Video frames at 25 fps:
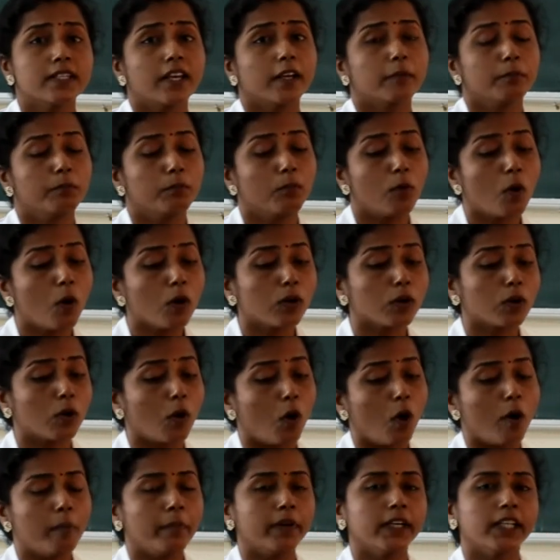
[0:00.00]
are more
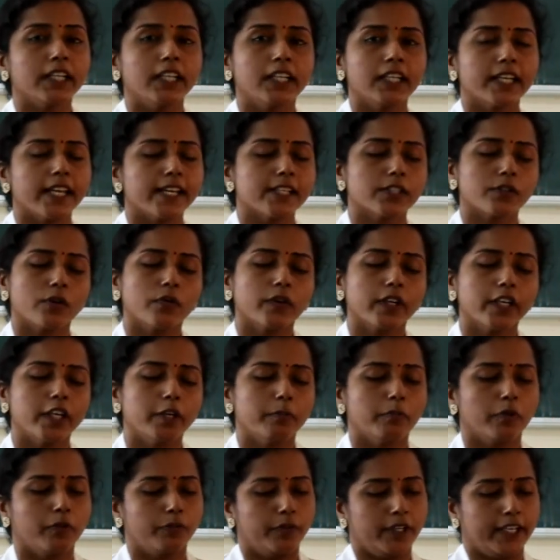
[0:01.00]
common in case of
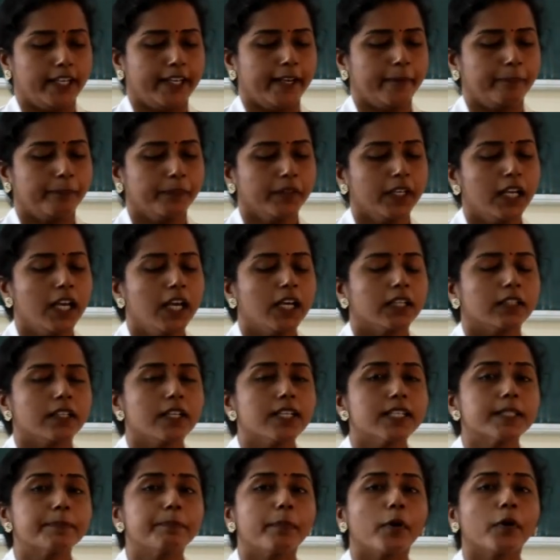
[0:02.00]
hemophilia.
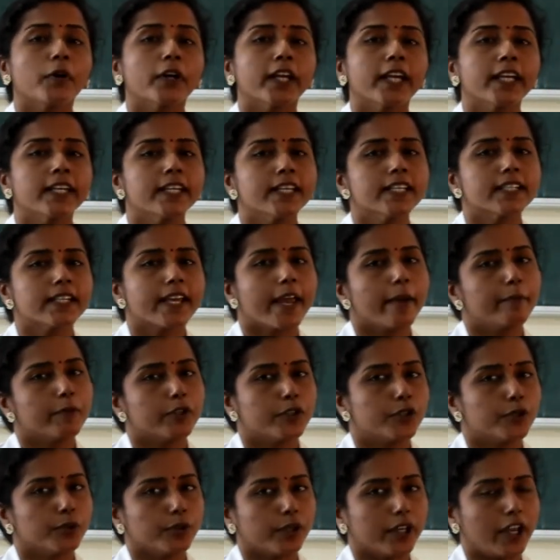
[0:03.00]
Then spontaneous
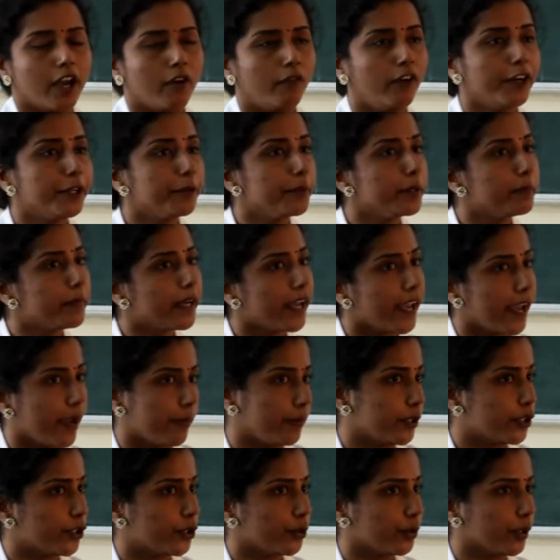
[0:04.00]
hematuria. What do you mean by
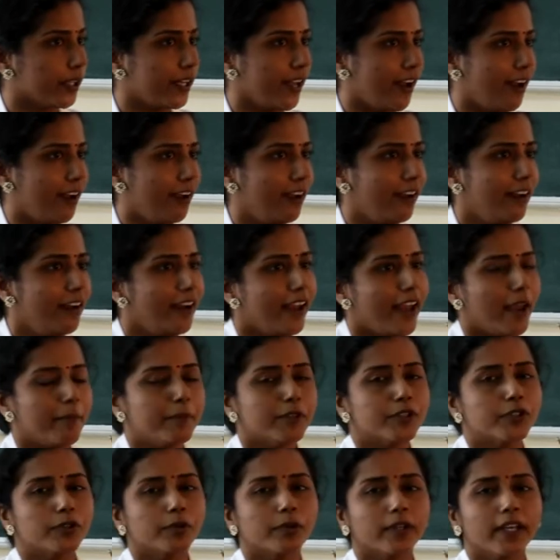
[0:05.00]
hematuria?
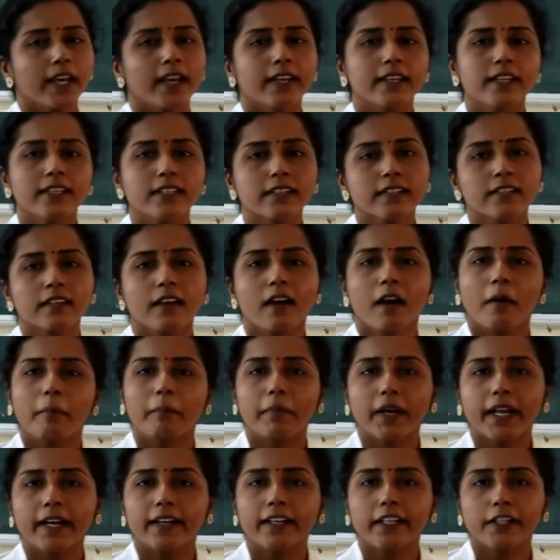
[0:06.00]
Hematuria is
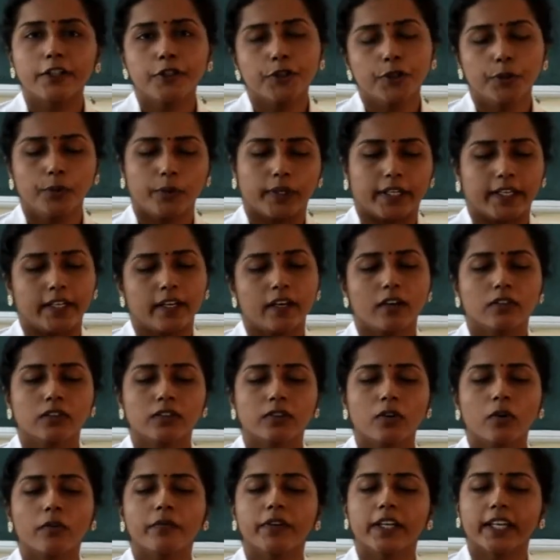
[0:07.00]
blood in urine.
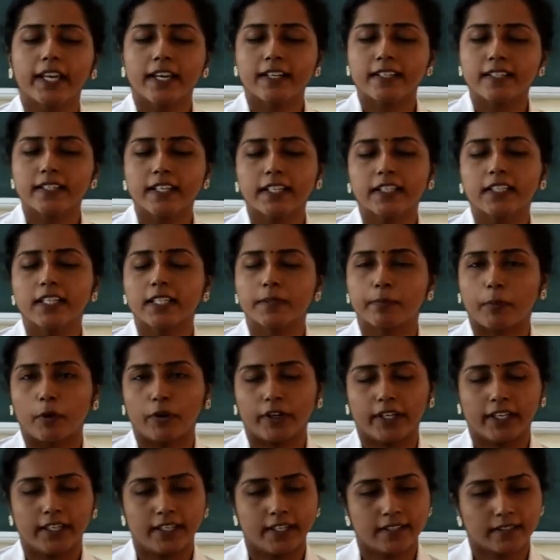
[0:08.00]
So we can see the
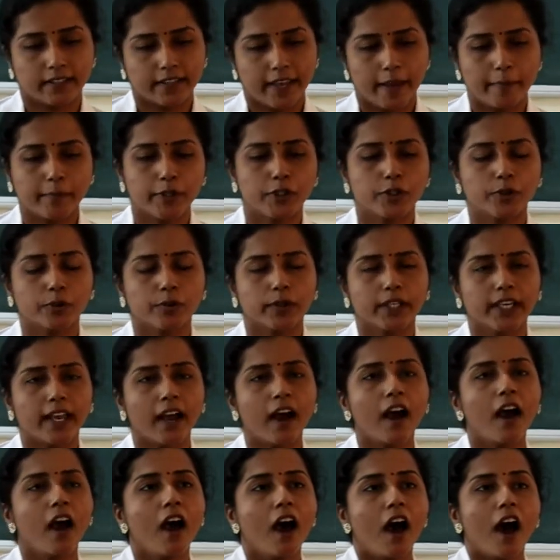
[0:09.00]
spontaneous
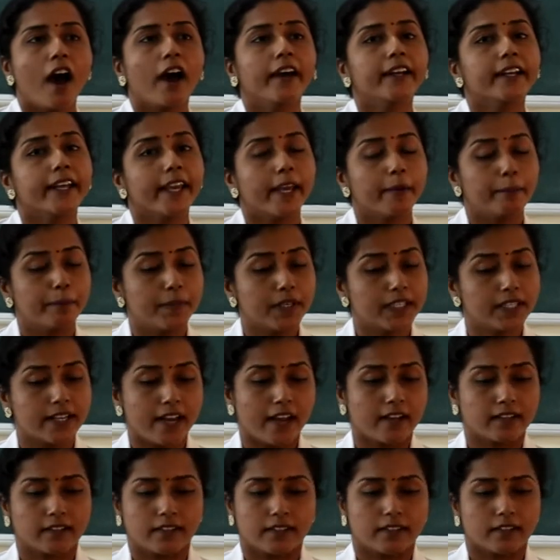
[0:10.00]
hematuria and
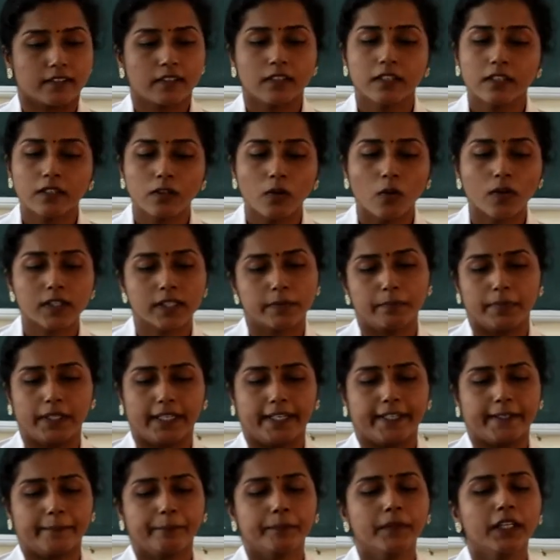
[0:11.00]
epistaxis,
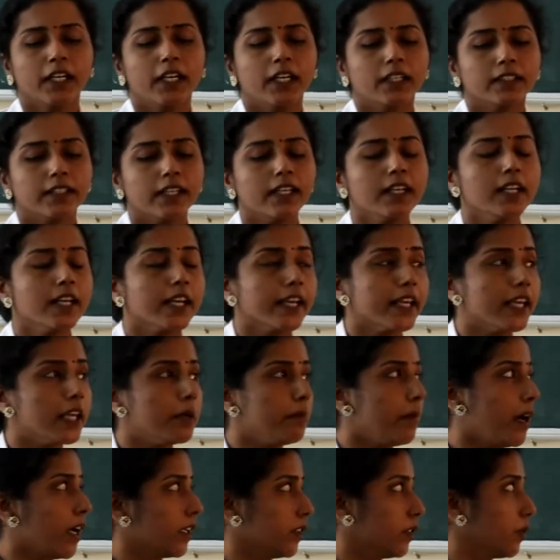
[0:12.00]
nosebleed. Then
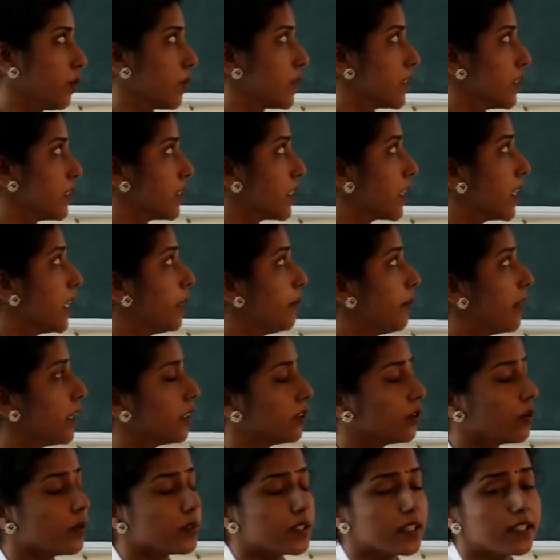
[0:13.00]
hemarthrosis.
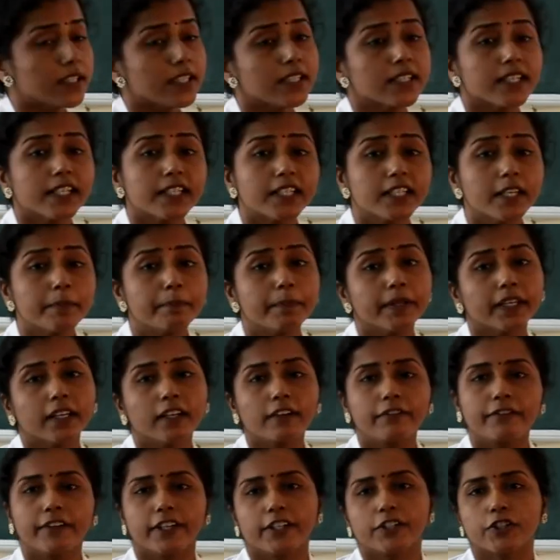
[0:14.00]
Hemarthrosis is a
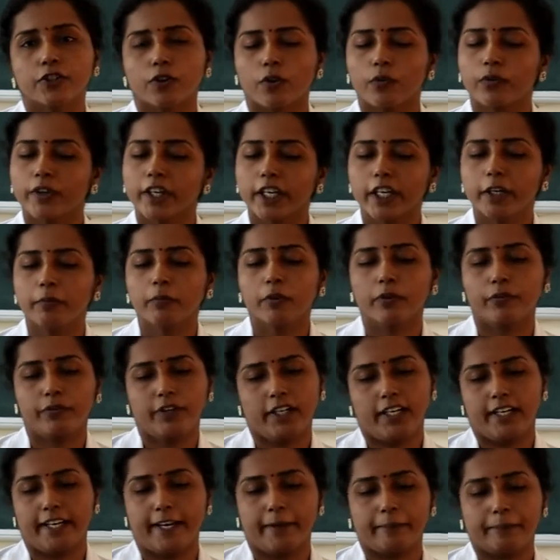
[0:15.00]
typical feature of
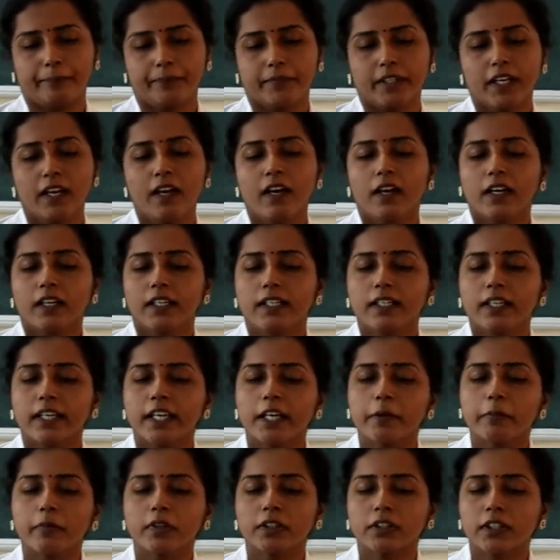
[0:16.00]
hemophilia. In
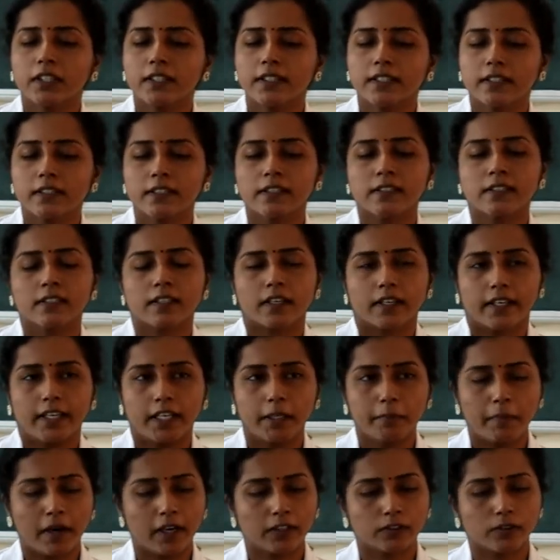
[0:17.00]

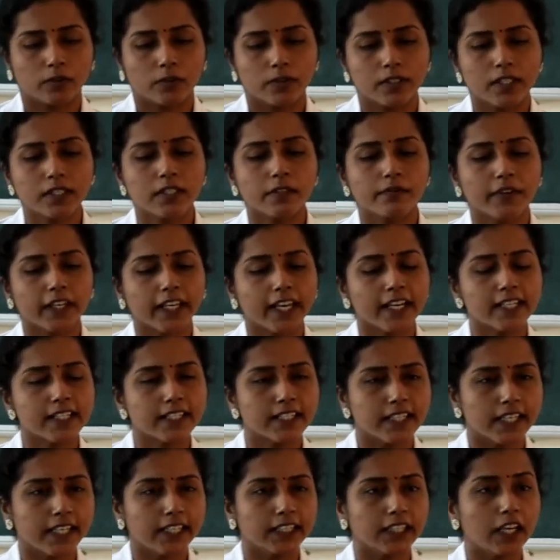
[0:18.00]
hemarthrosis, we can
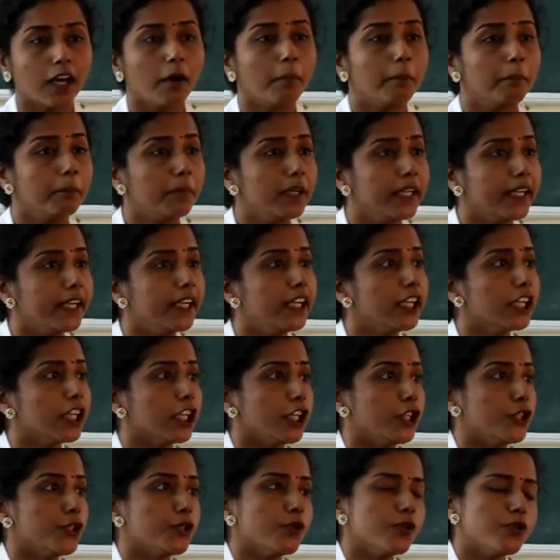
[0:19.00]
see the bleeding
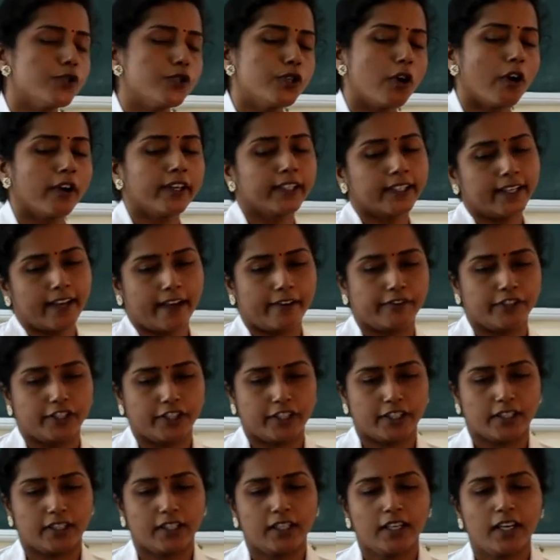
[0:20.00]
into joint
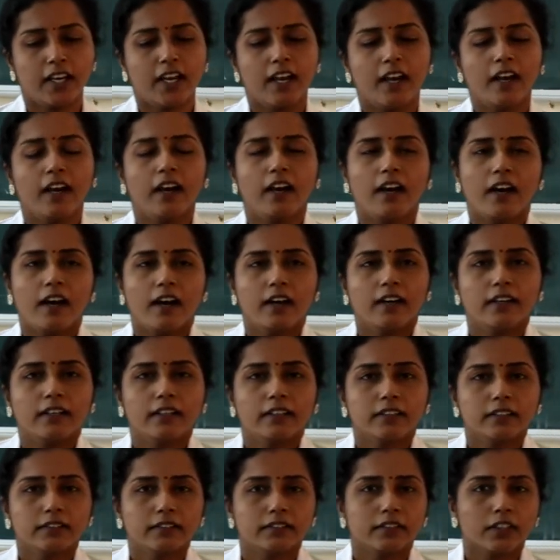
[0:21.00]
cavity.
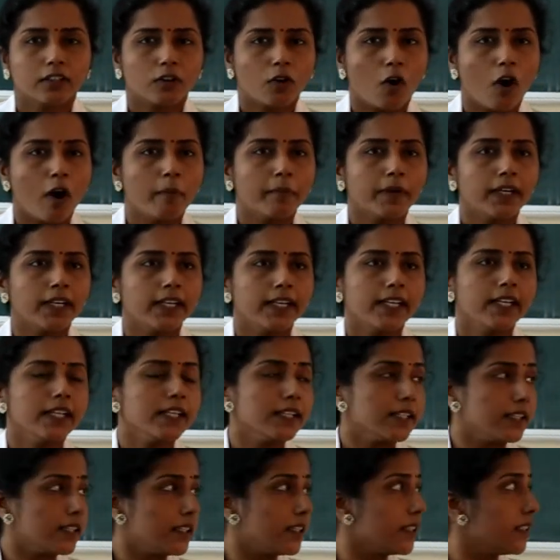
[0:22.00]
The
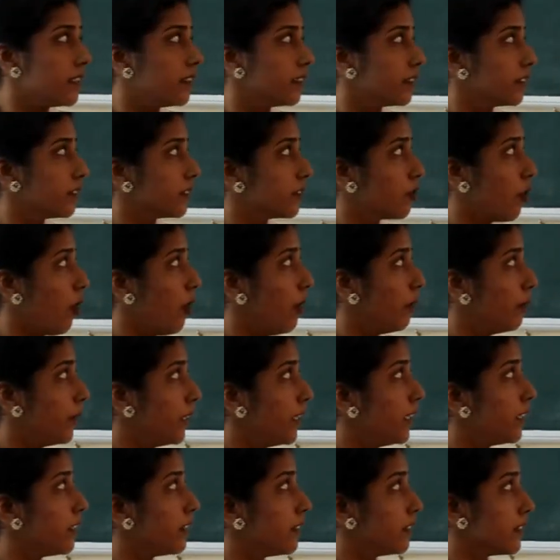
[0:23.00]

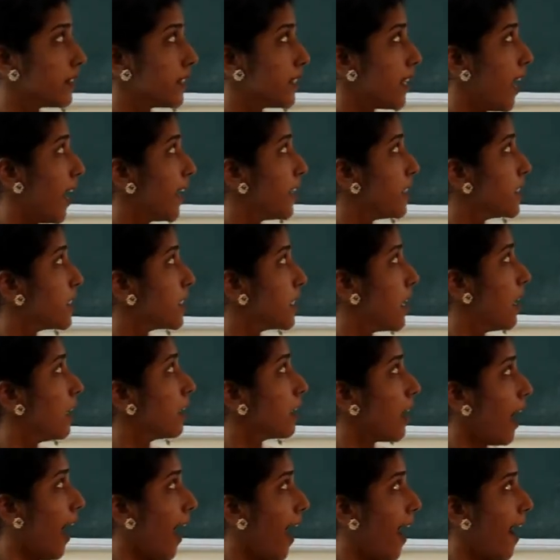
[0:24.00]
common sites are
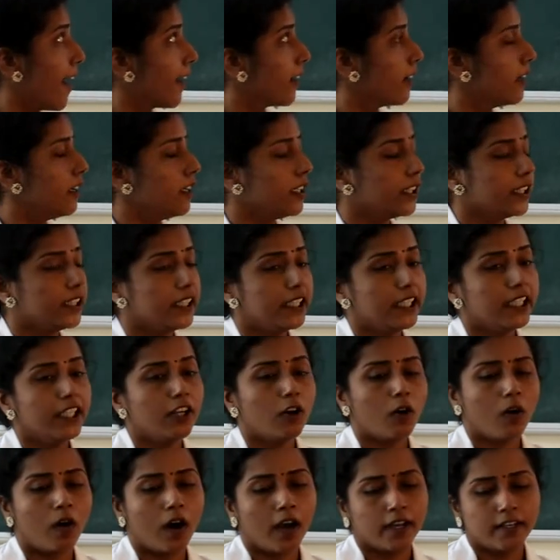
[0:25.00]
ankle,
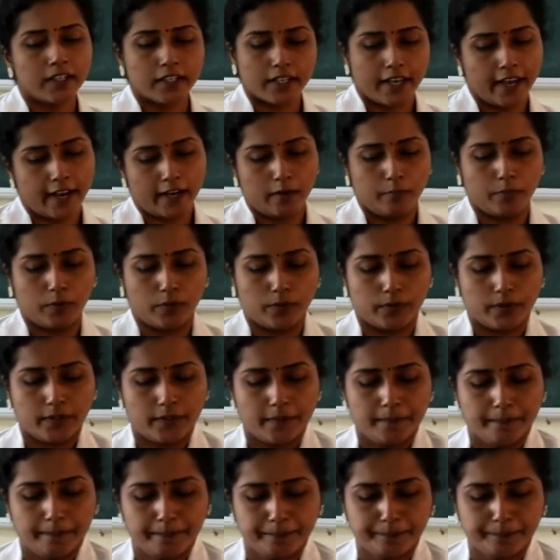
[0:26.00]
knee and elbows.